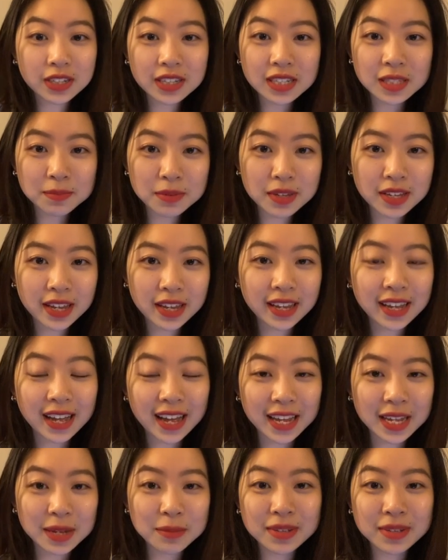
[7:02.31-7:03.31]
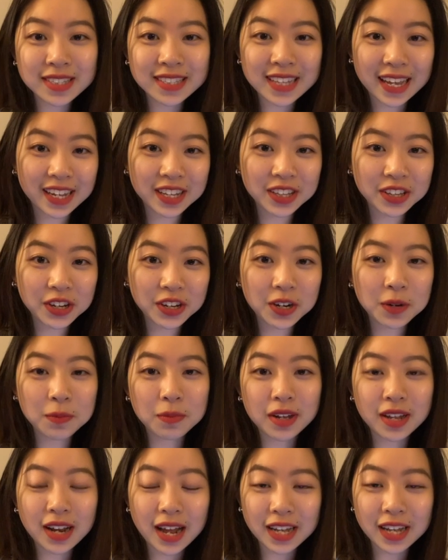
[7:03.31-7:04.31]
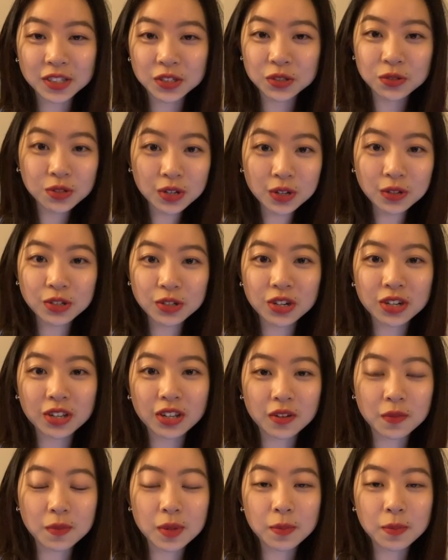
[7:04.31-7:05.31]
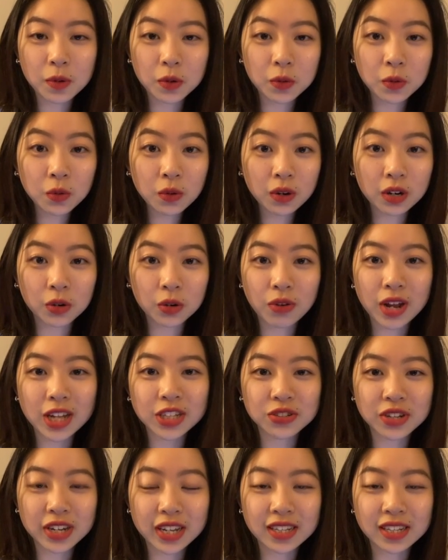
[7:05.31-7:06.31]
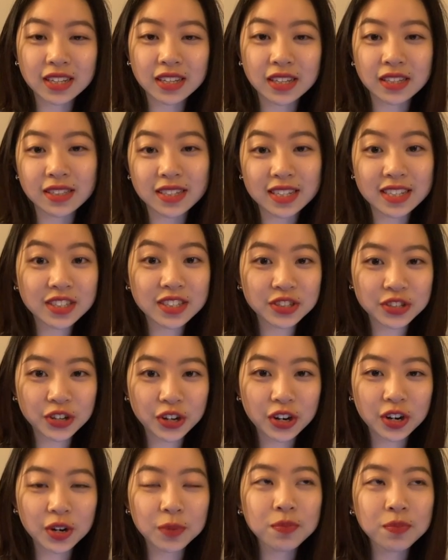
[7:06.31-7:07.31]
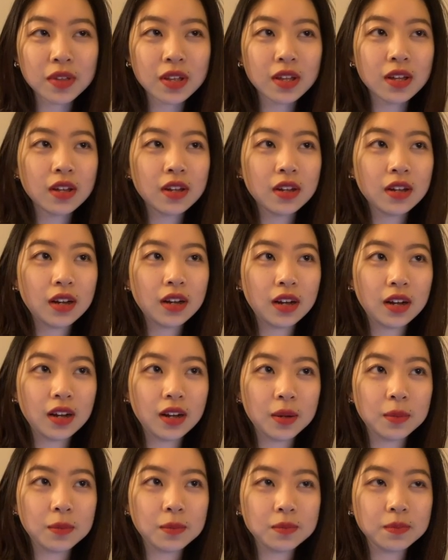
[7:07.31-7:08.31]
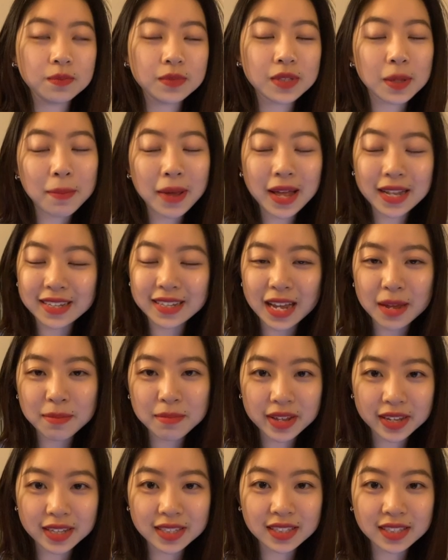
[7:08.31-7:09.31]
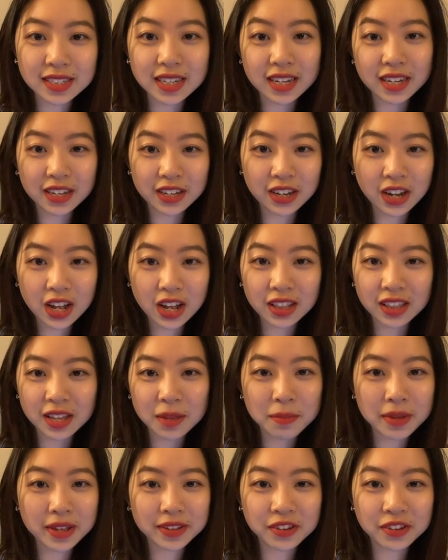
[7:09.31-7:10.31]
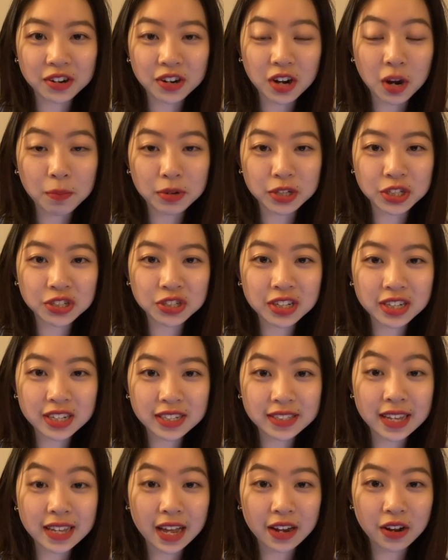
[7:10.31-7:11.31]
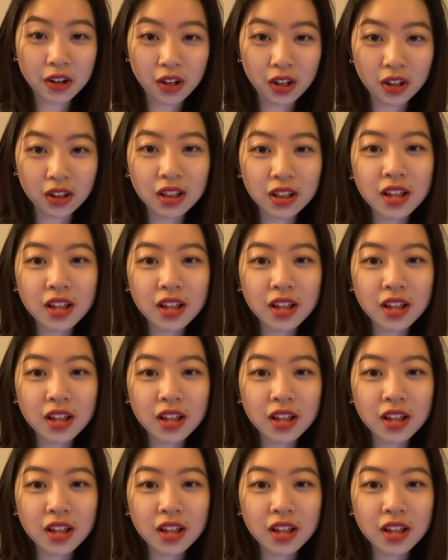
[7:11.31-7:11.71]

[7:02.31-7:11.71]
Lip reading: speaking, I am a second year, but I do know there are a lot of people who are graduating this year. The pandemics did not limit their opportunities at all.